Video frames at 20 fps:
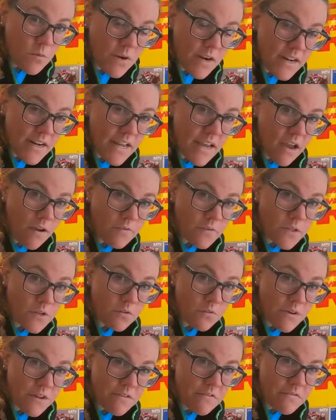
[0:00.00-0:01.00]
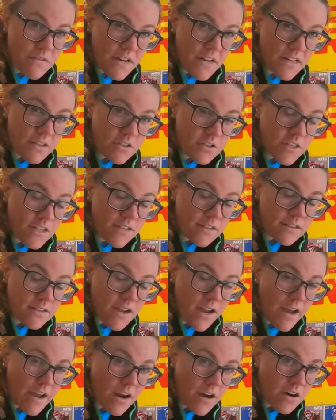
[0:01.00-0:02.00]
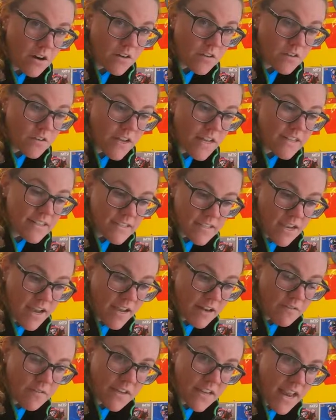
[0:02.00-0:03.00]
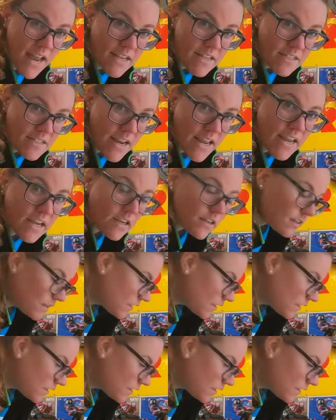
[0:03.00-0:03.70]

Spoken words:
we're gonna have to refinish the entire inside of the gas tank.